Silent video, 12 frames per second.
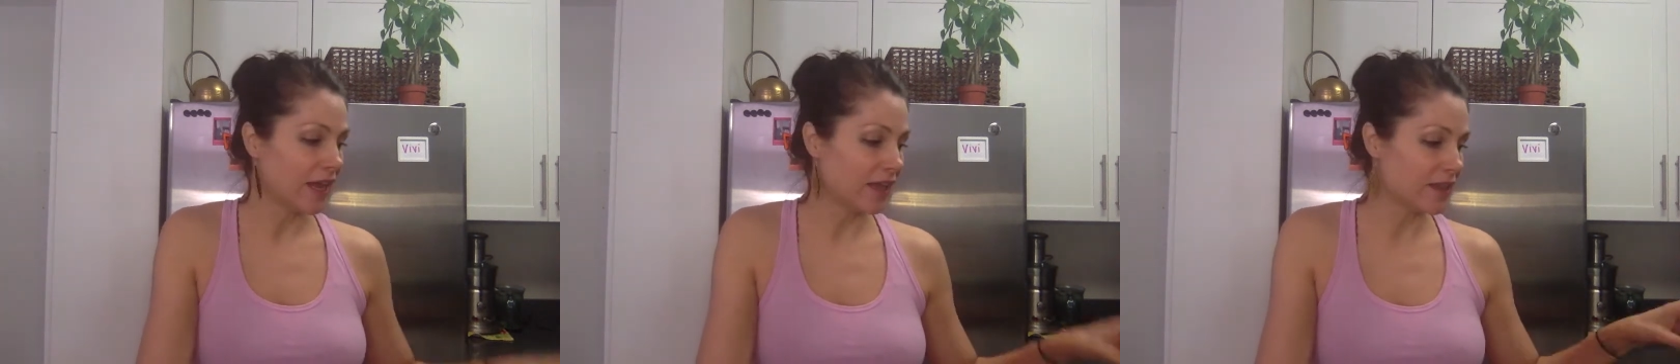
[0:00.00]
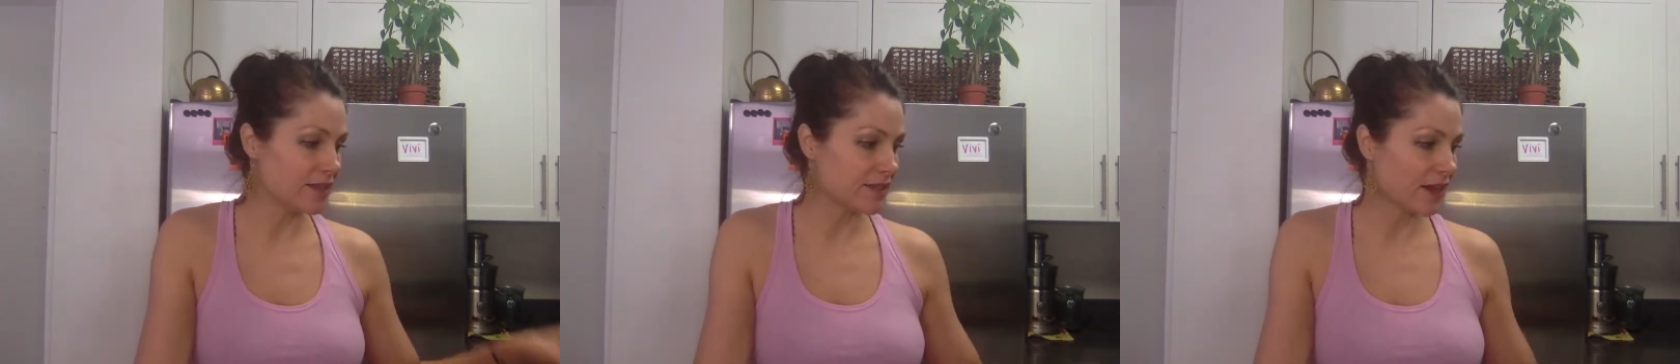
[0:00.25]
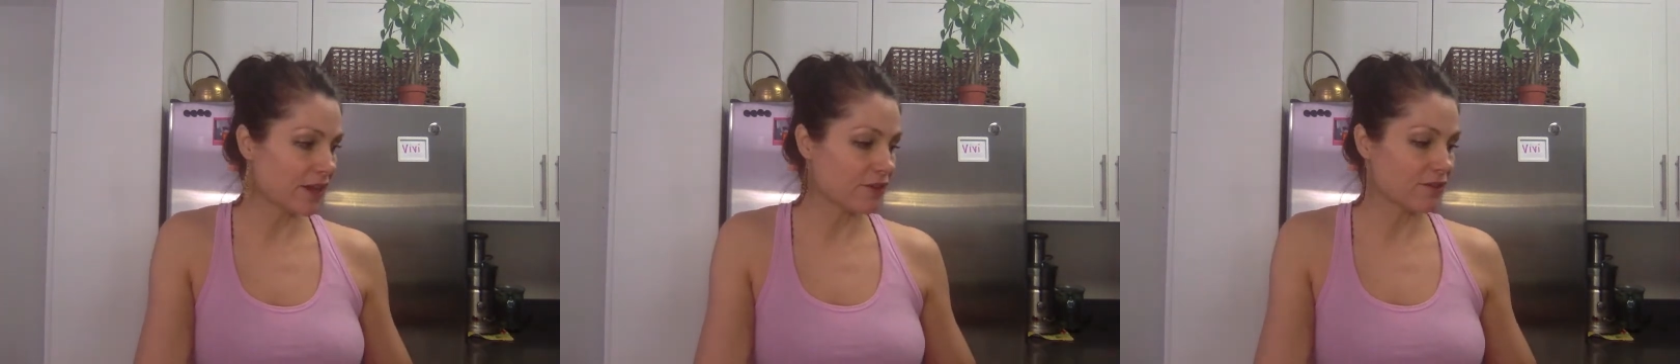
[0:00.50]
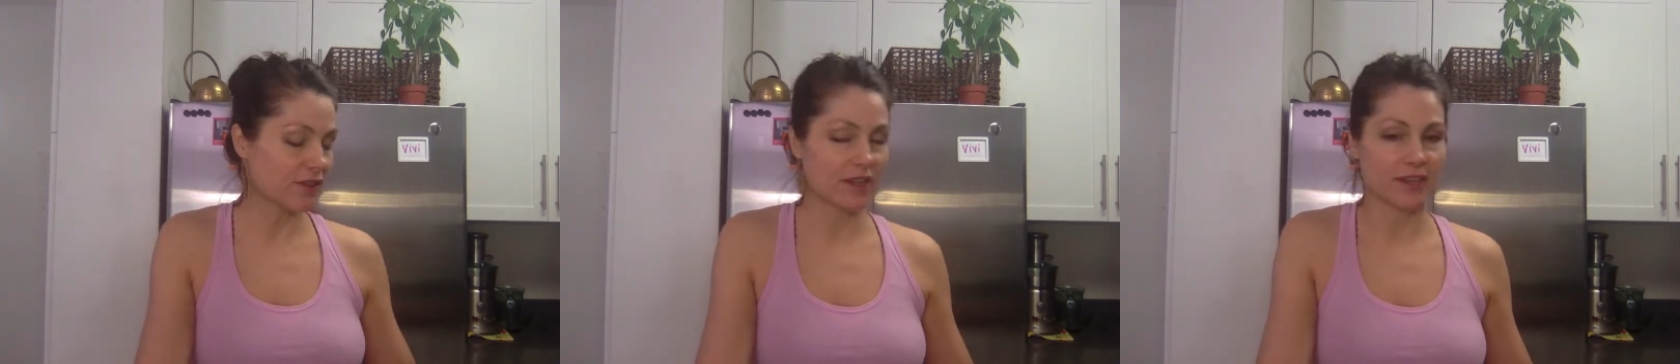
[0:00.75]
and these
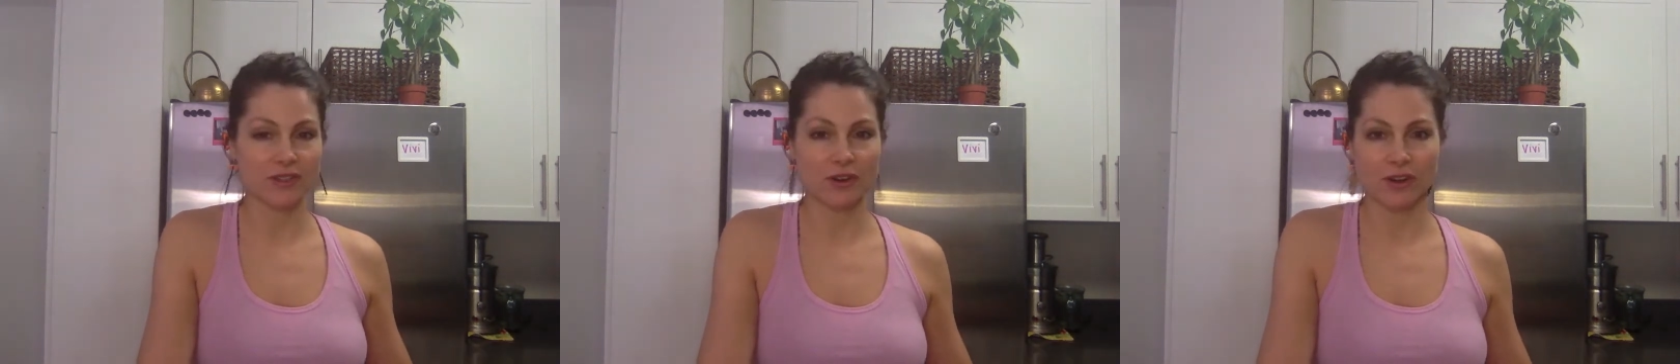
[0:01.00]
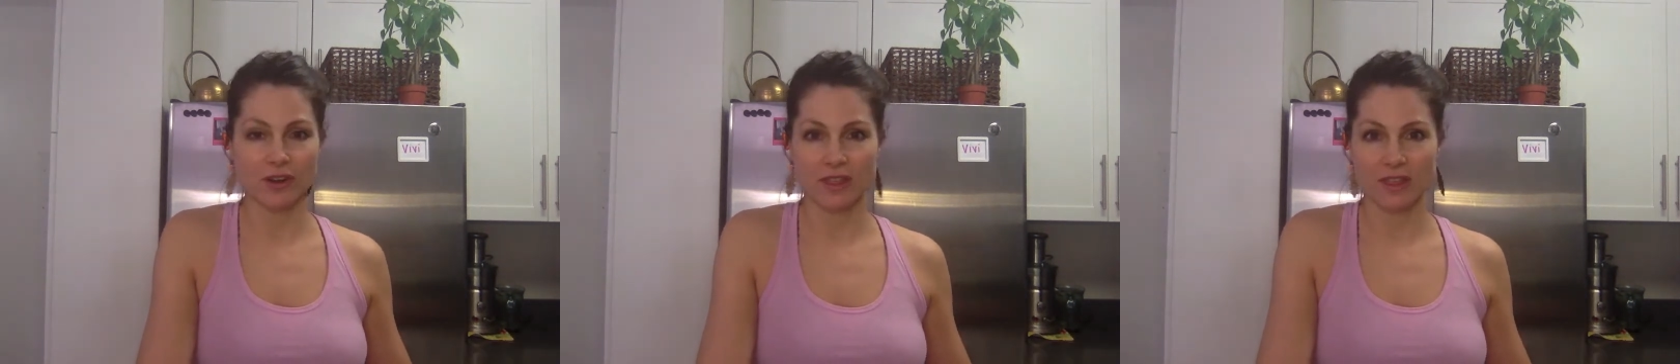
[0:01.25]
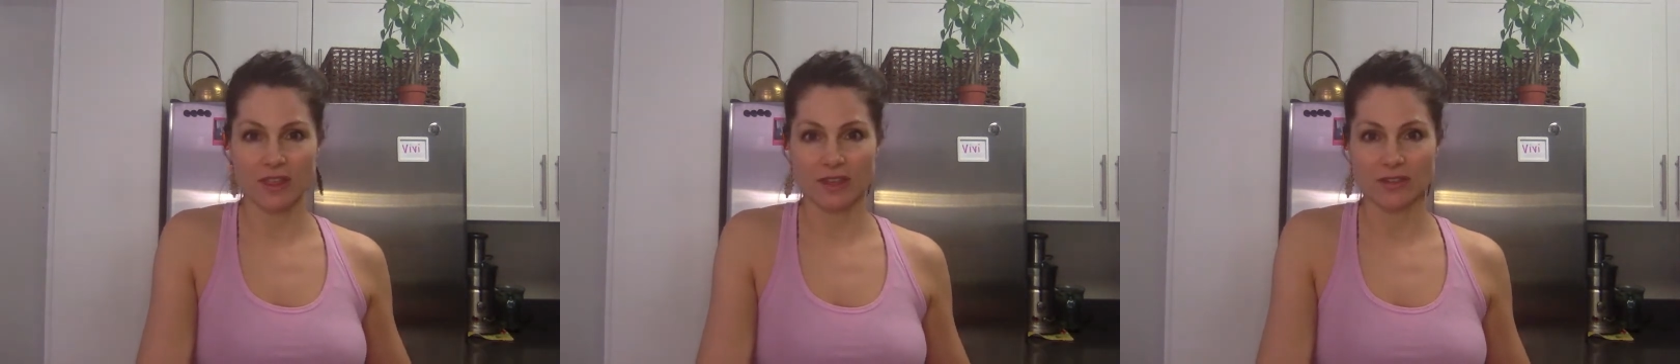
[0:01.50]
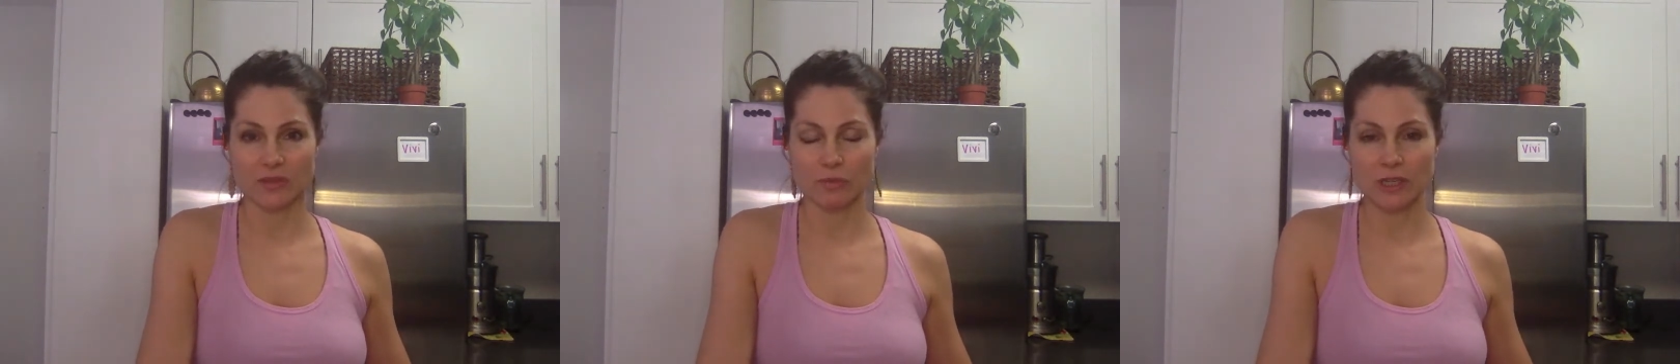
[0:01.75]
other things are
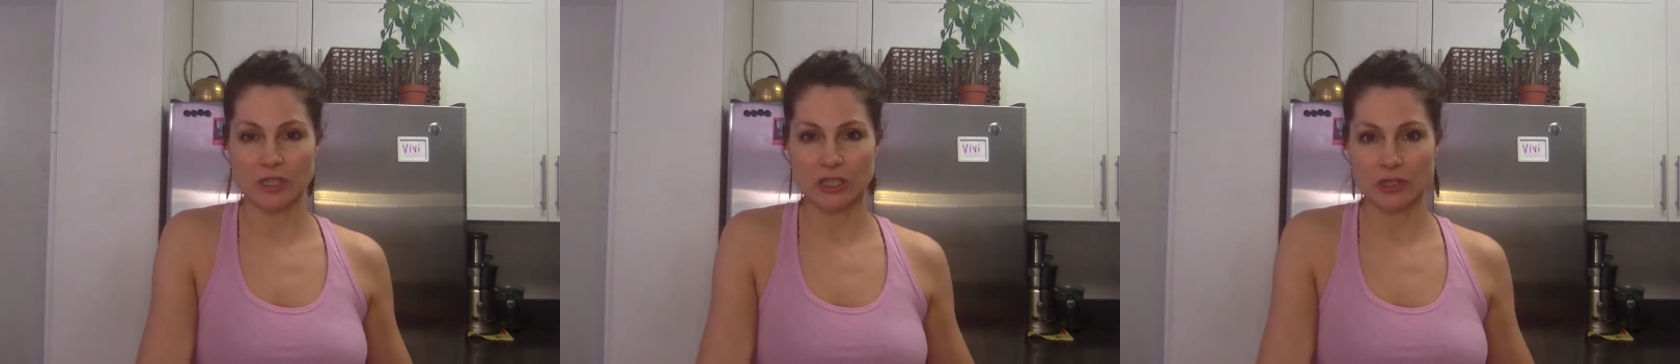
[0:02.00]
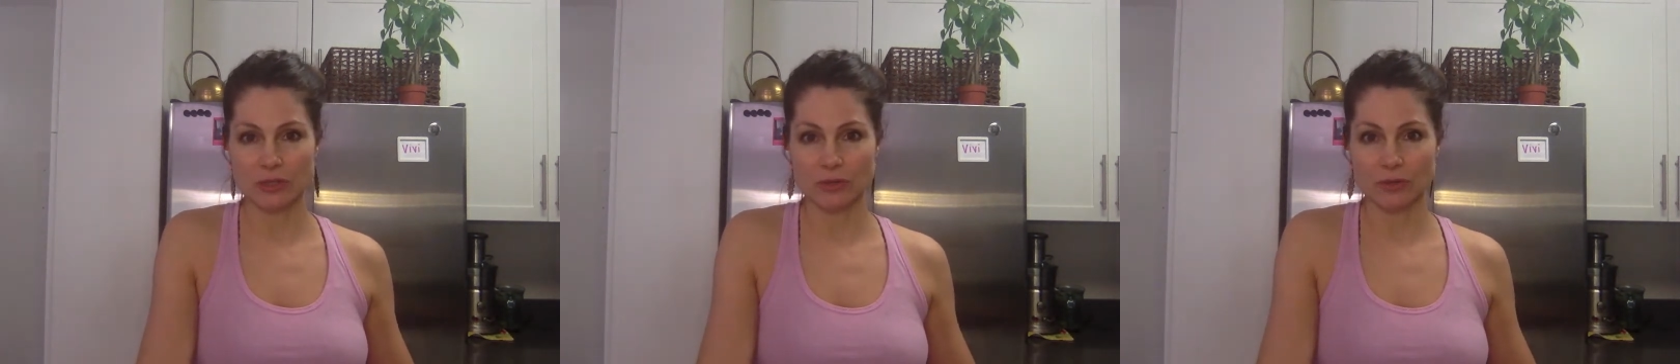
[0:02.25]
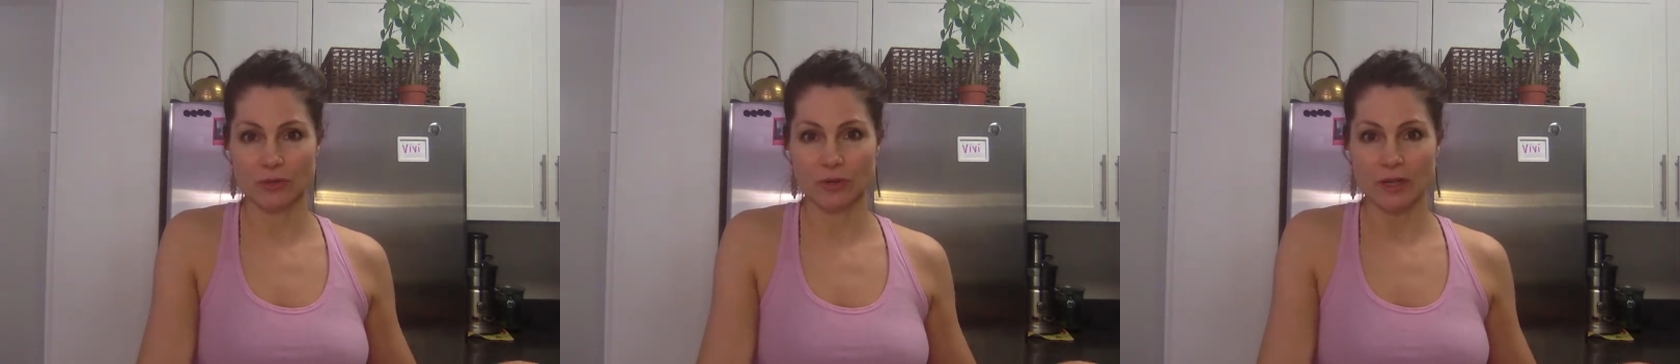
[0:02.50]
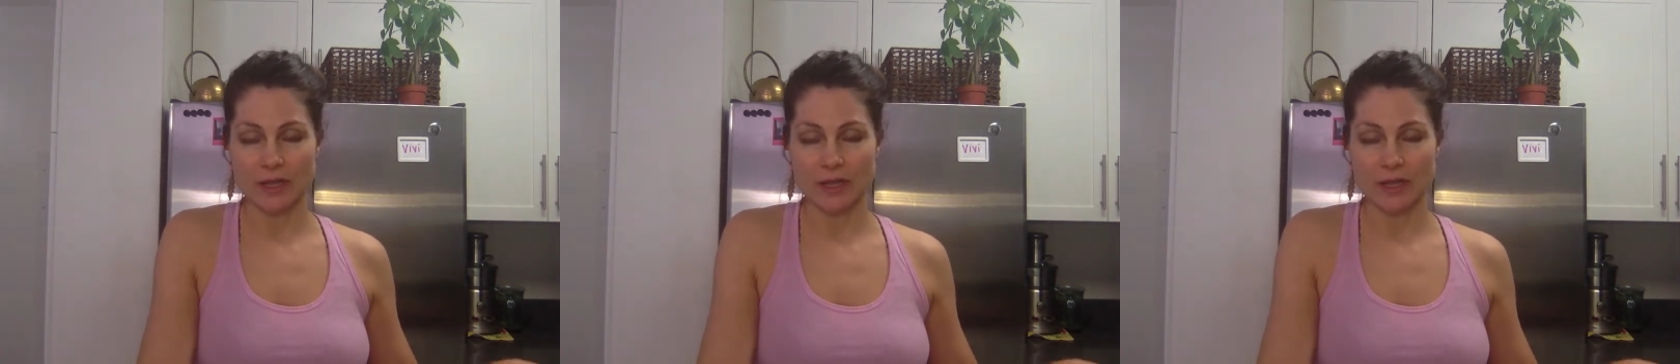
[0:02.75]
things we do